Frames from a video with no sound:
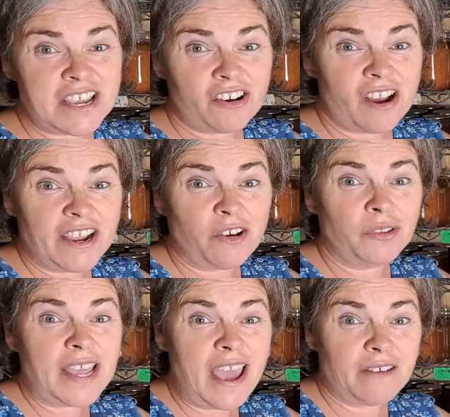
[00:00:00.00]
here, I
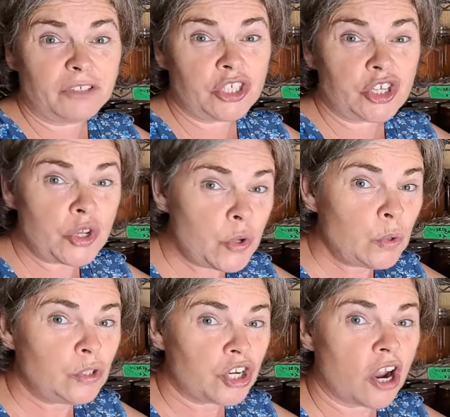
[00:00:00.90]
only have
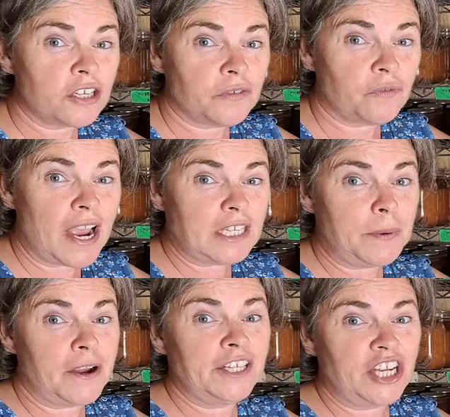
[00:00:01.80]
two jars of
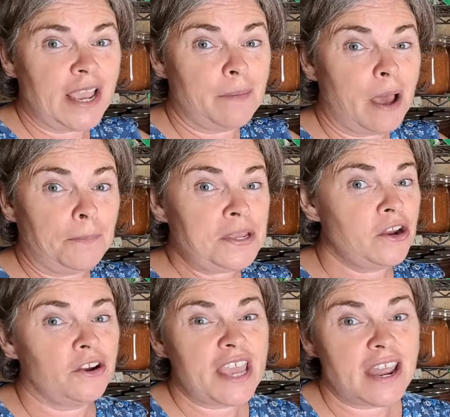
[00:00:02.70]
raspberry jam up
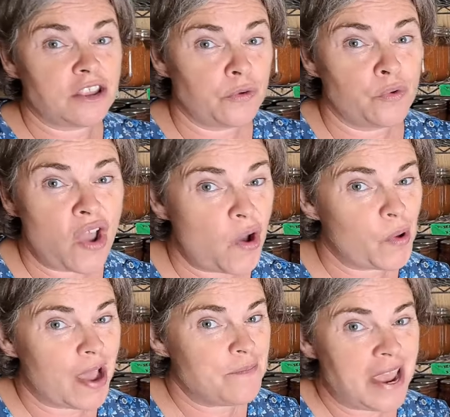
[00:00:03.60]
here, yet you
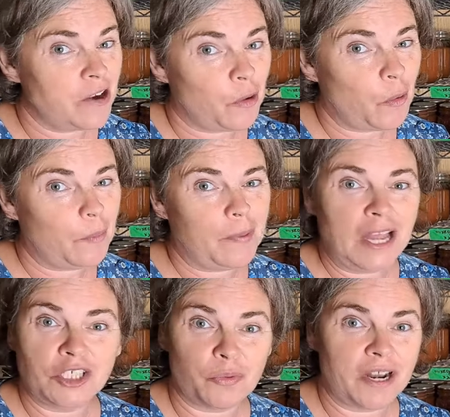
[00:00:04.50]
know I made a whole
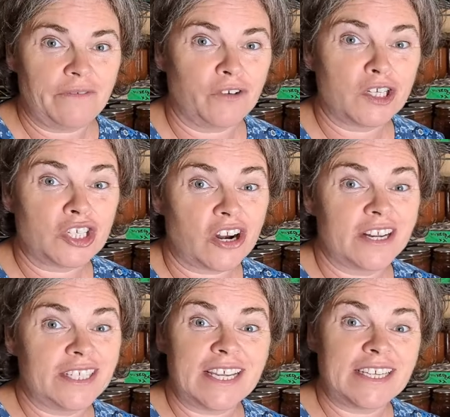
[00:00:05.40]
bunch when I first
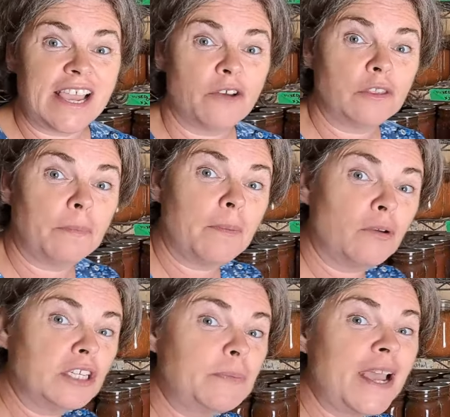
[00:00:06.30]
started testing out the
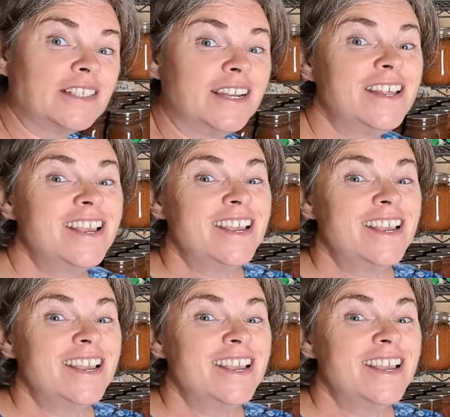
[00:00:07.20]
Pomona's pectin.